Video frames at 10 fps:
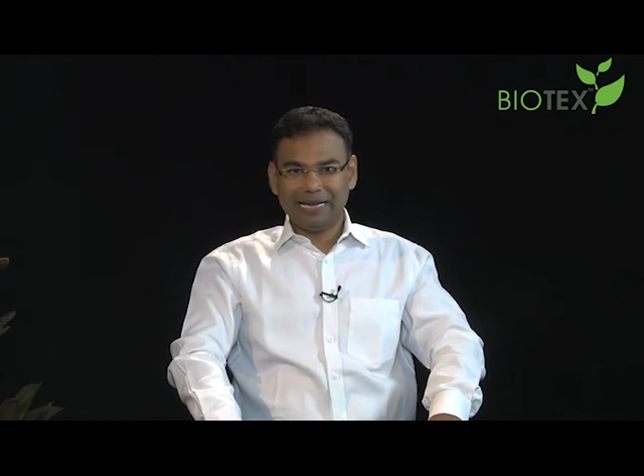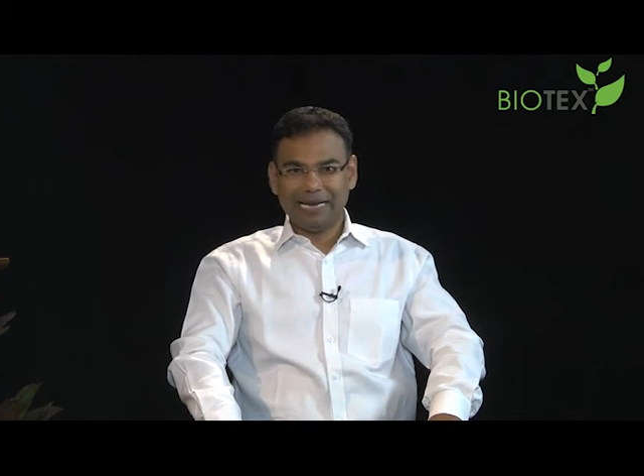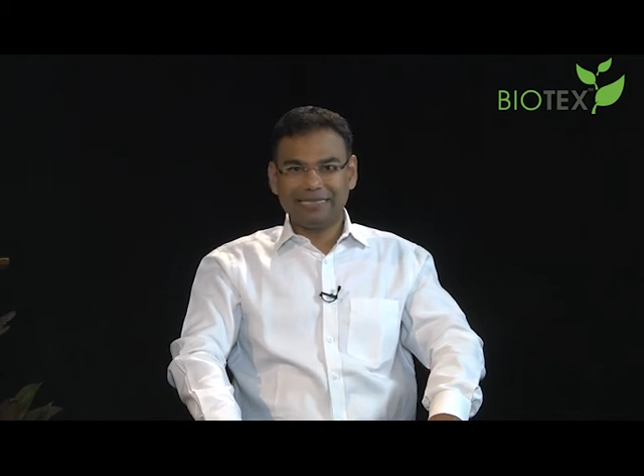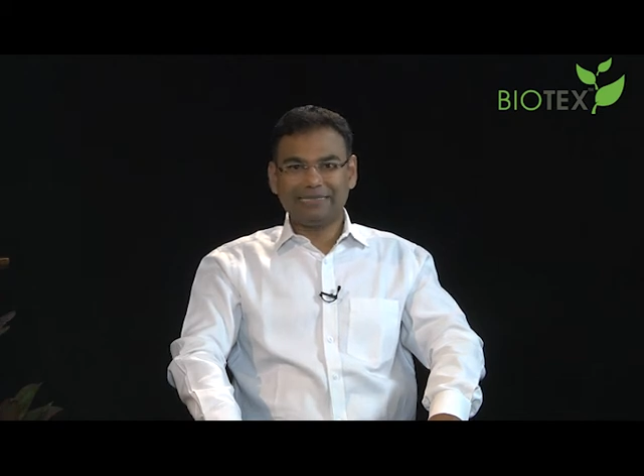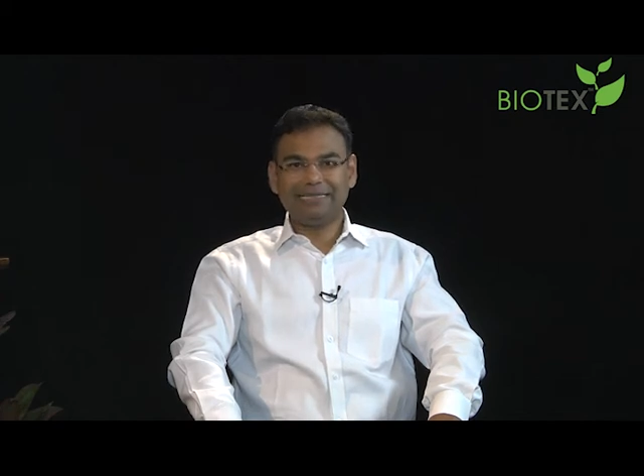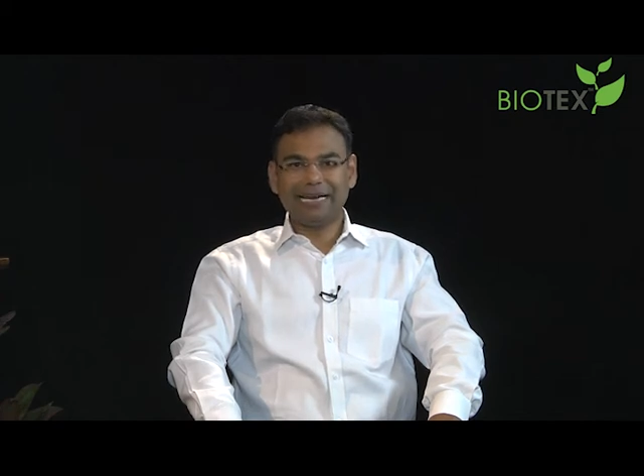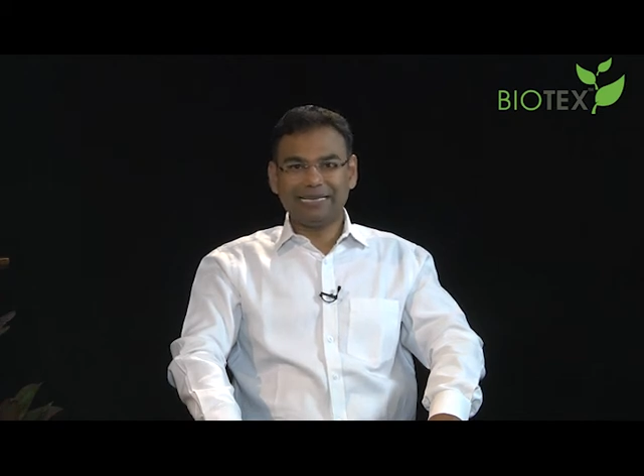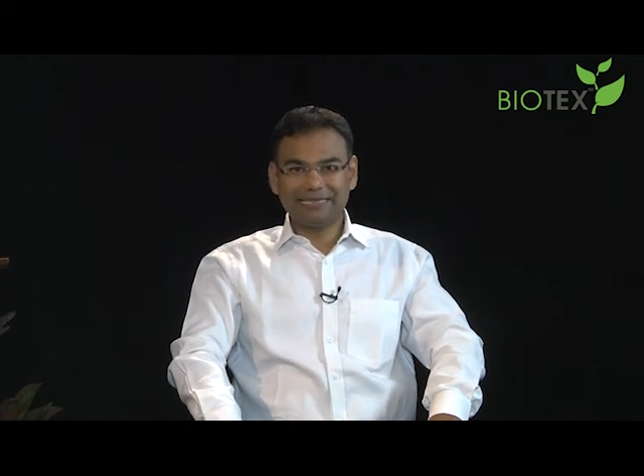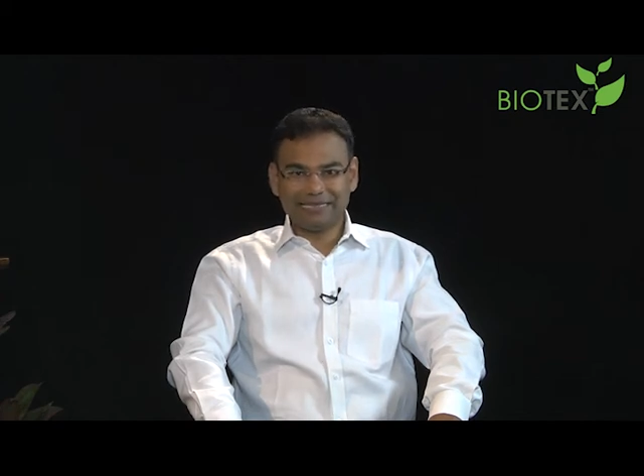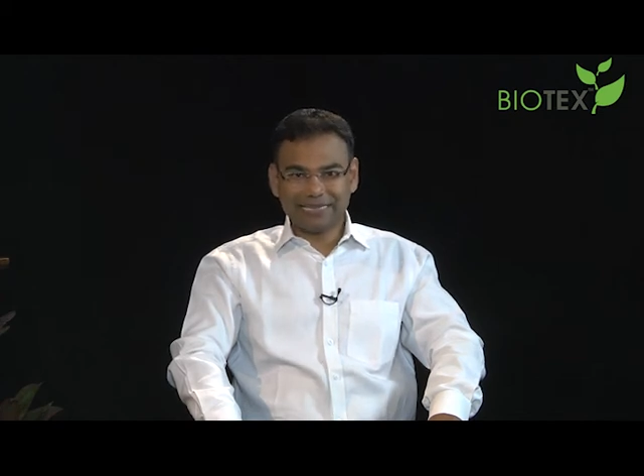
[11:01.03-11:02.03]
has done
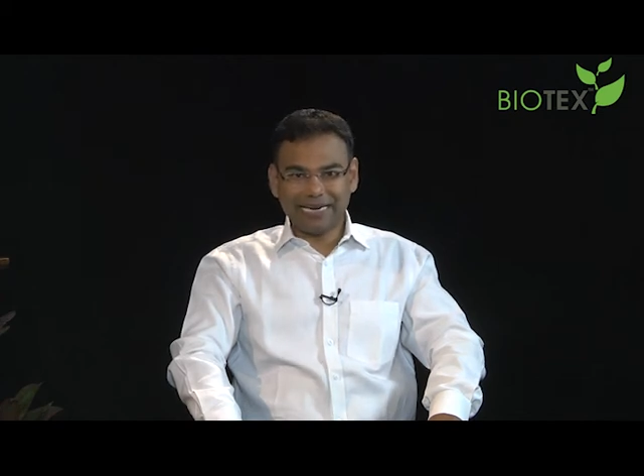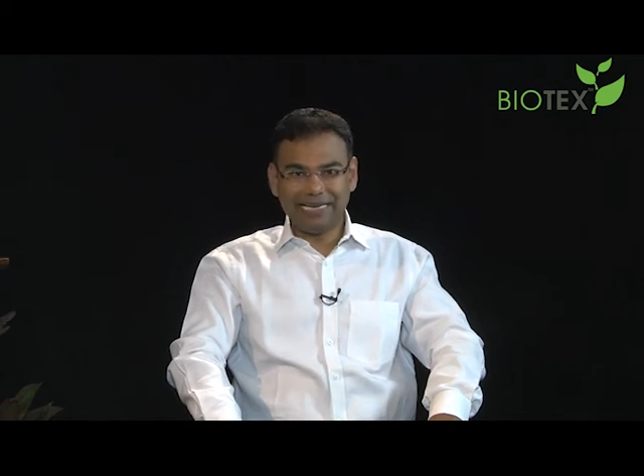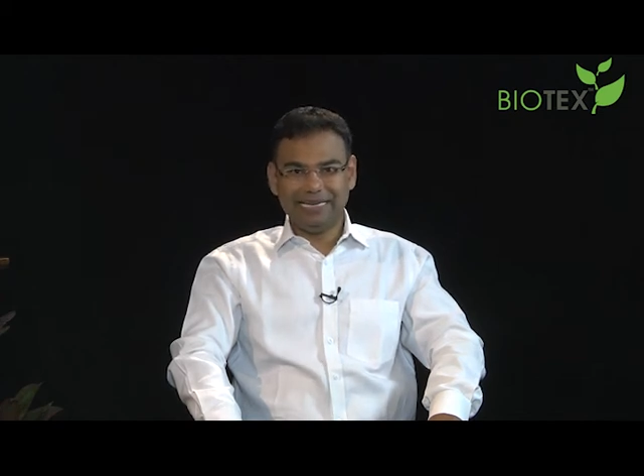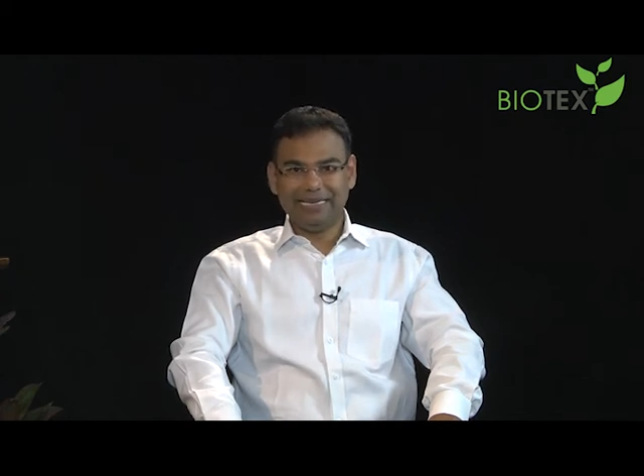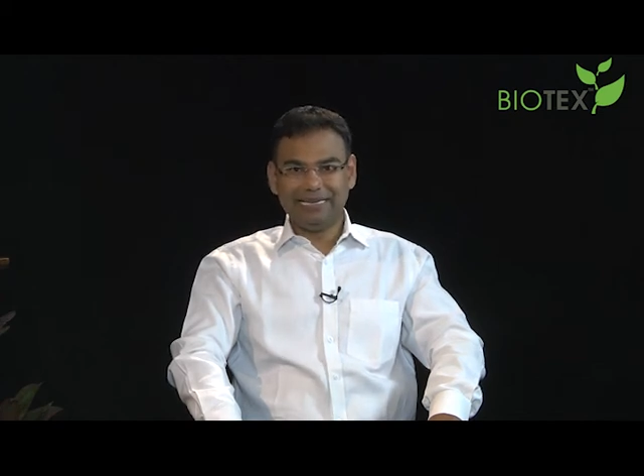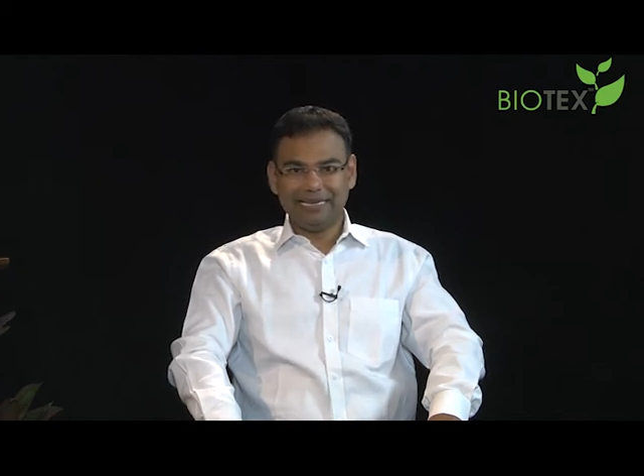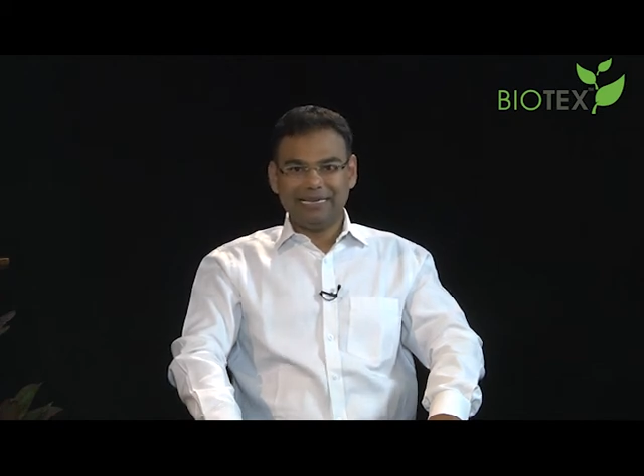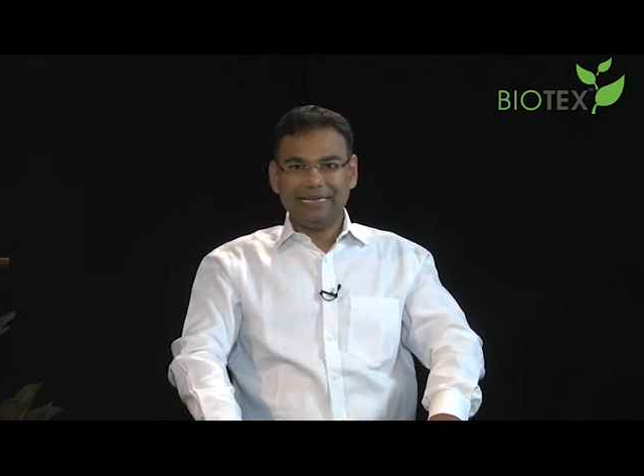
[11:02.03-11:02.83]
a study